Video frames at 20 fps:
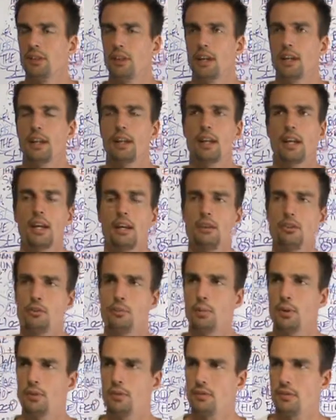It is
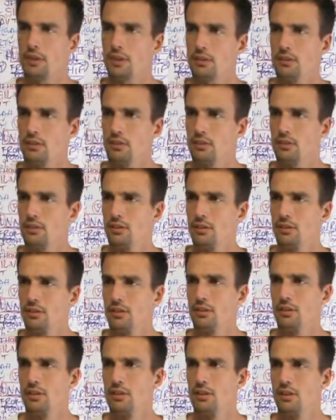perfect.
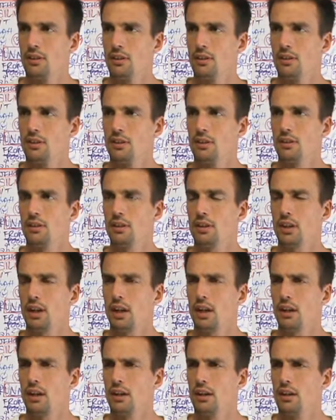
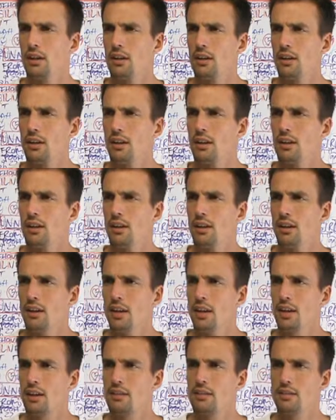Okay?
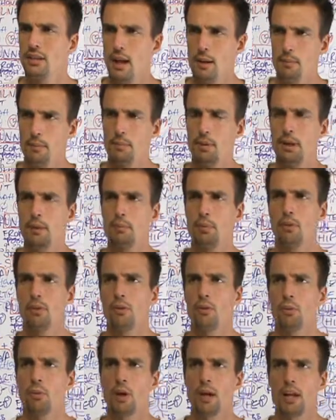Accept people
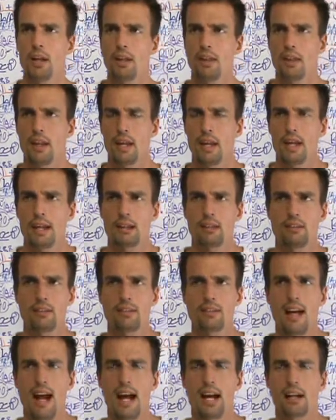the way they
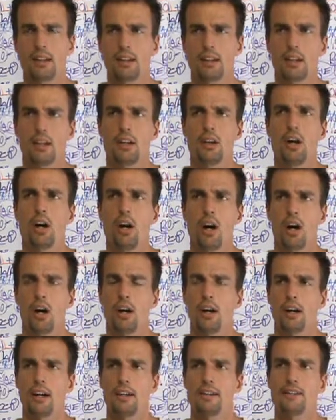exactly
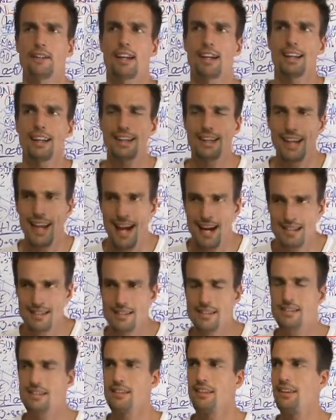are. It's like,
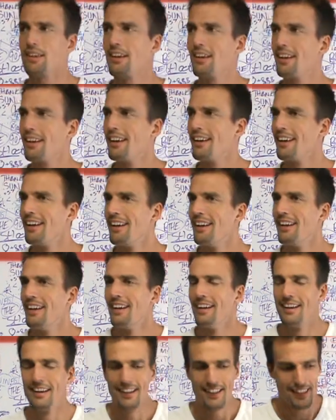yes,
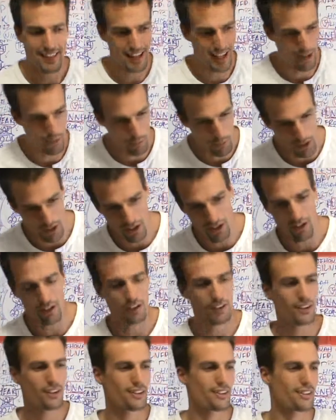they
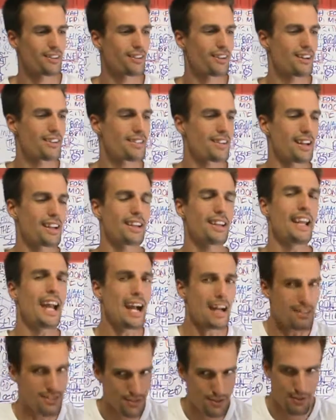will, it's like,
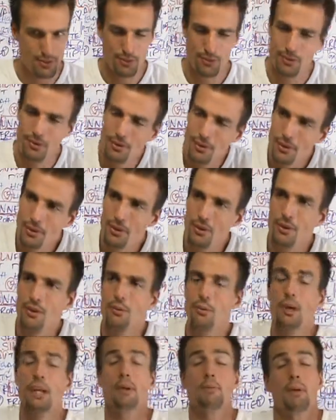yes,
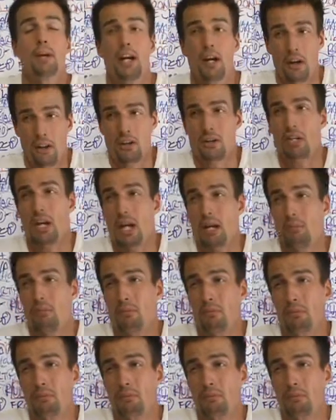we can be out of shape.